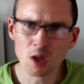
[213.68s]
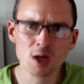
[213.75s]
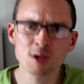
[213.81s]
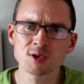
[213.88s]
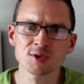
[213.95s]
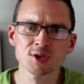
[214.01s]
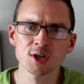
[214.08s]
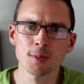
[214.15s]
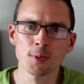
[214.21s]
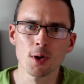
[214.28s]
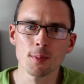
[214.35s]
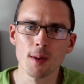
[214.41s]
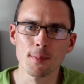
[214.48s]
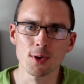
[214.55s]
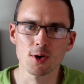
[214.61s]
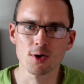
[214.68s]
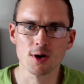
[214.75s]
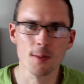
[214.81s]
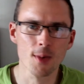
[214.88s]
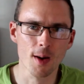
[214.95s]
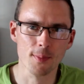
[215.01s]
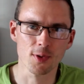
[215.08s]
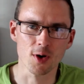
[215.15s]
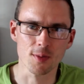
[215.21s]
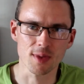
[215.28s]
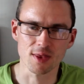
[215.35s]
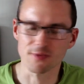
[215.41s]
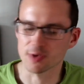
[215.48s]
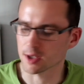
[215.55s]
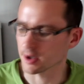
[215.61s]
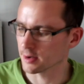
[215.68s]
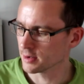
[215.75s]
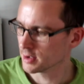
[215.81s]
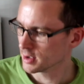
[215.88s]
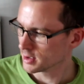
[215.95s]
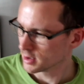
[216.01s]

which I was going to put on my blog. I might put them in the video,